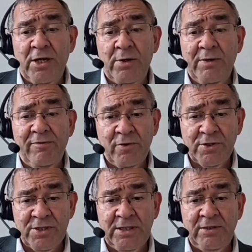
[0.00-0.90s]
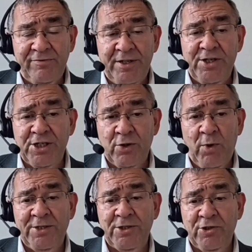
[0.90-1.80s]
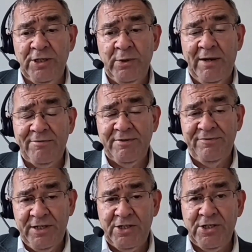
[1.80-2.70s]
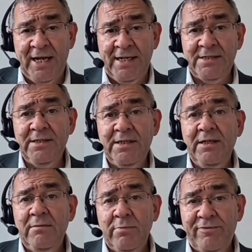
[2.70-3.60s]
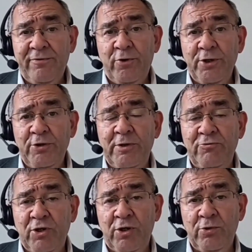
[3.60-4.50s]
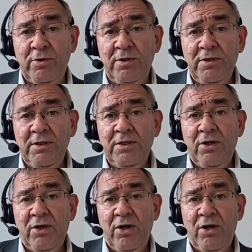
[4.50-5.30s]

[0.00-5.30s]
So if you're still finishing one degree, you have to finish that before you enroll